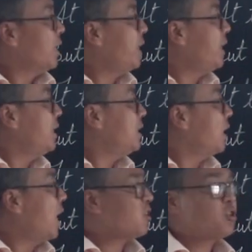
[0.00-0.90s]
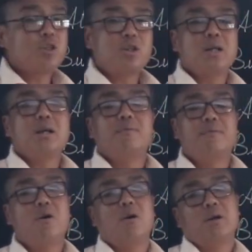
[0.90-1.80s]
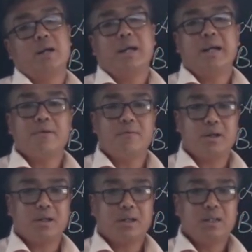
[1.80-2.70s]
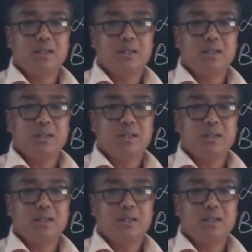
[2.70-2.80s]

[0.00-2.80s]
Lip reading: lasts forever.